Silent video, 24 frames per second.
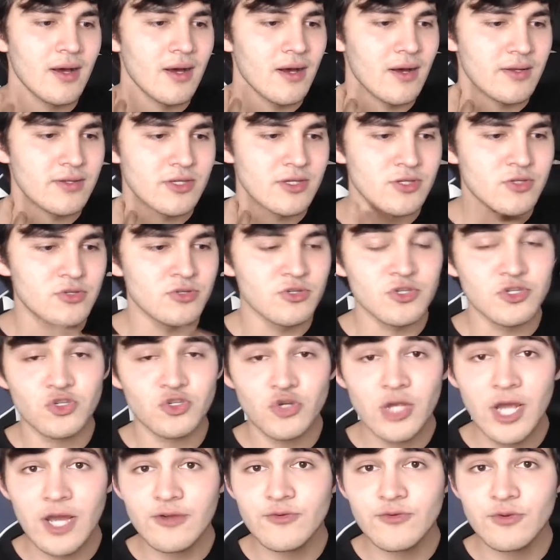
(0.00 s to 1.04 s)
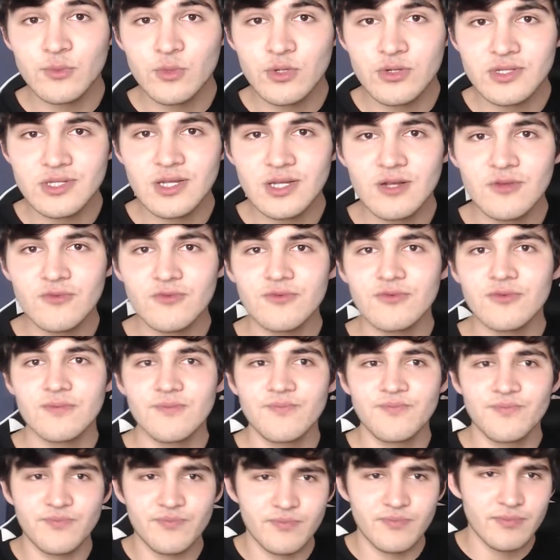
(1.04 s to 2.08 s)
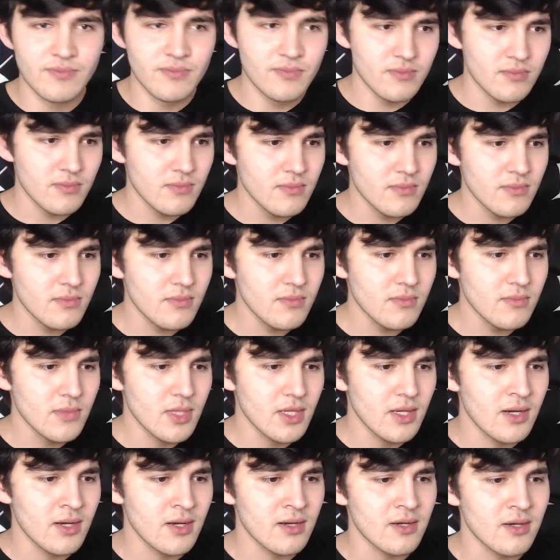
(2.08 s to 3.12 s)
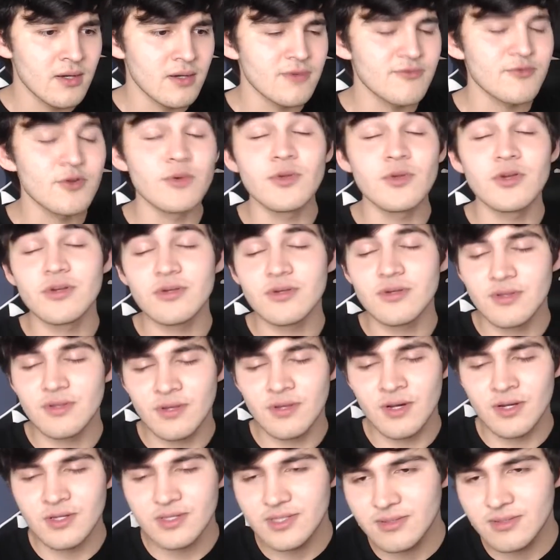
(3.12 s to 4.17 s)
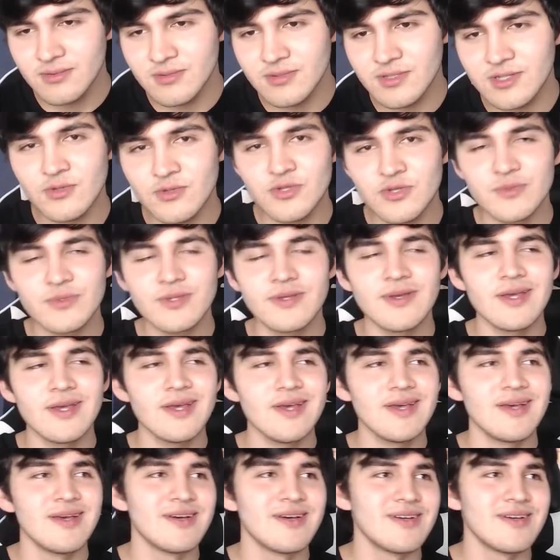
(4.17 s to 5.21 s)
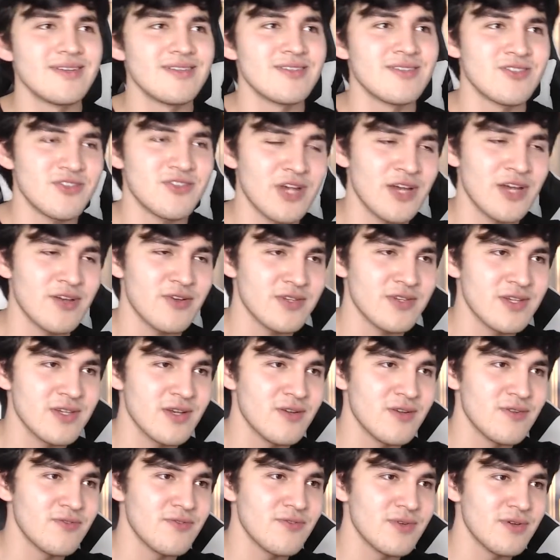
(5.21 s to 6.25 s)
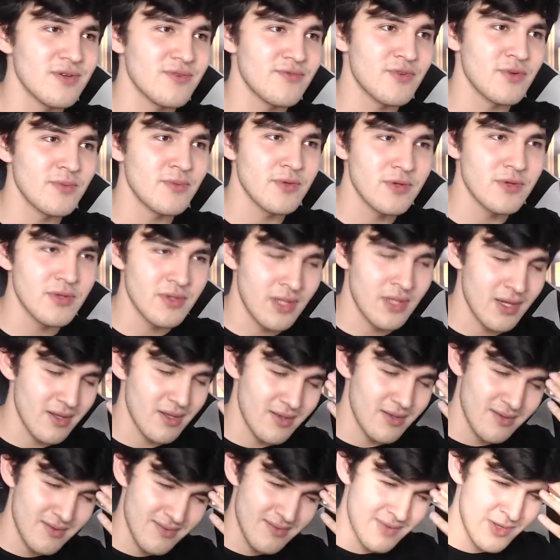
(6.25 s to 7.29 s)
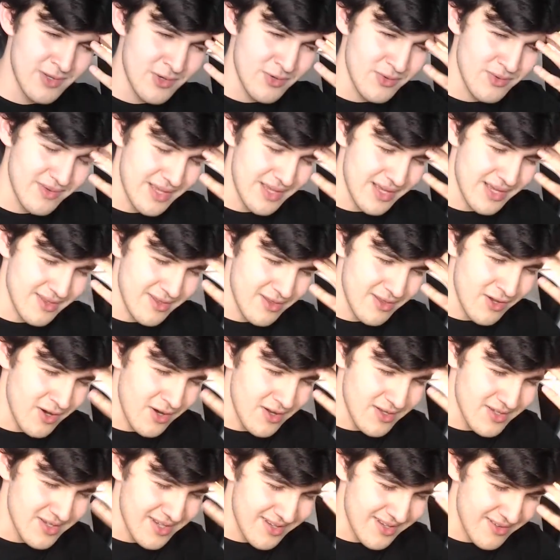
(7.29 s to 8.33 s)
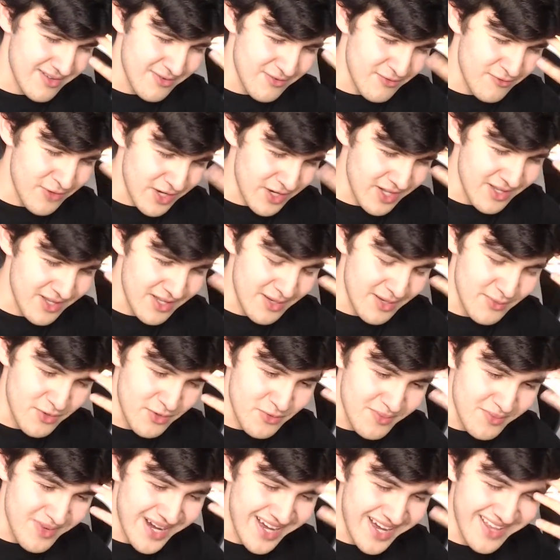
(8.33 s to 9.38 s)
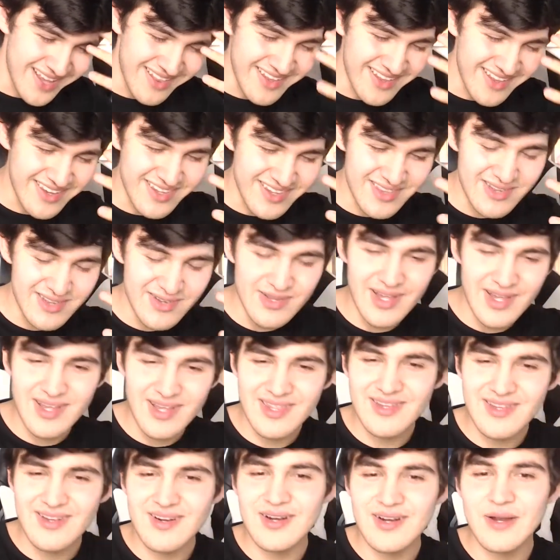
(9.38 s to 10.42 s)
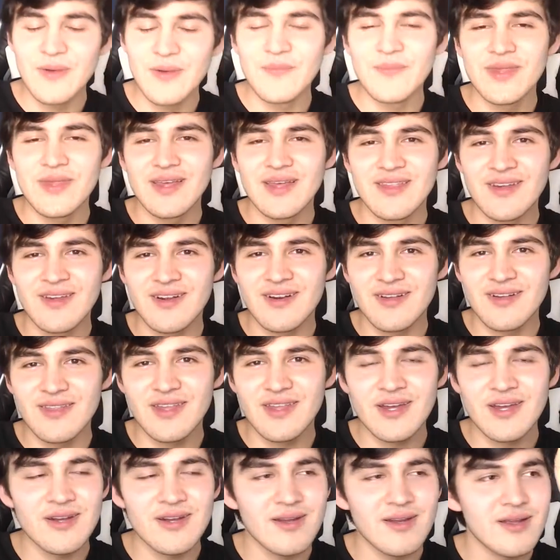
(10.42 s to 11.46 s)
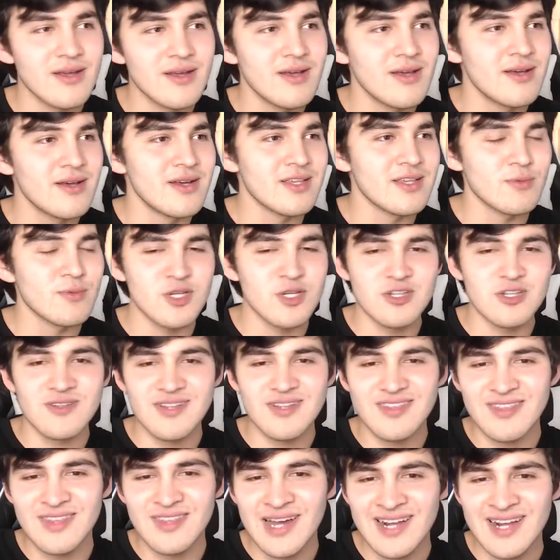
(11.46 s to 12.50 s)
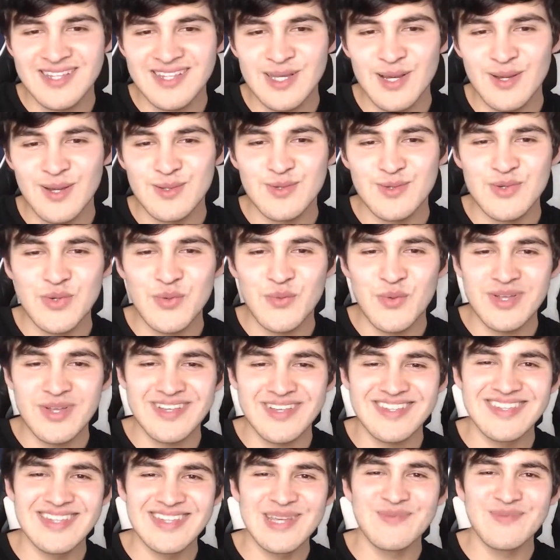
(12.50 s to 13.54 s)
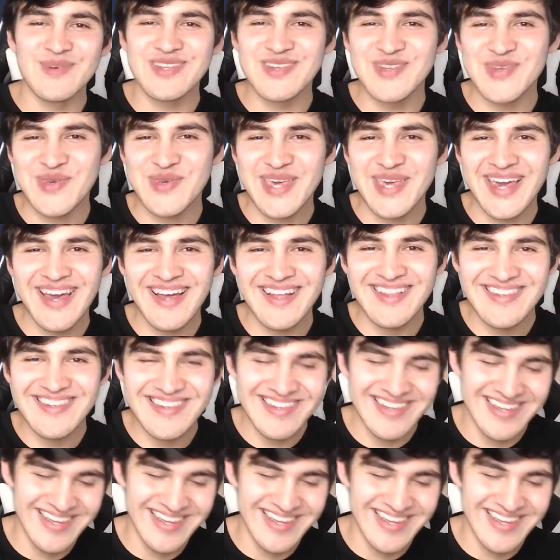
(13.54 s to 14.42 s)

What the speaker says: need to distract from yourself, from your thoughts, distract yourself from your, like, you know, thoughts, like, fucking up your mind, like, you know, like they are there, especially at night times when you want to sleep but you can't.